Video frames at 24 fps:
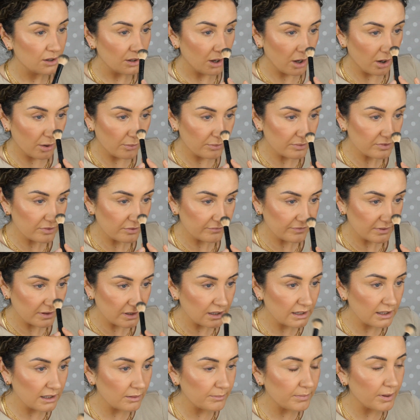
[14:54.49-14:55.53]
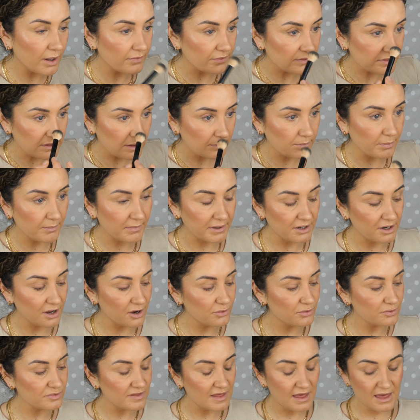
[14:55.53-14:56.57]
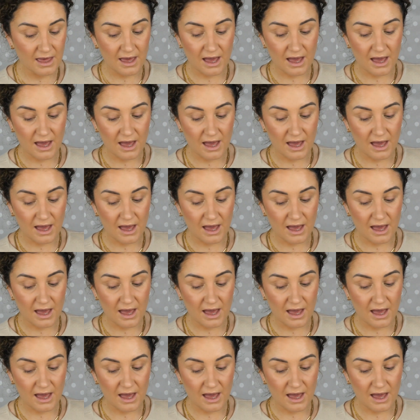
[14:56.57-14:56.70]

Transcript: Always love a little bit on the tip of my nose.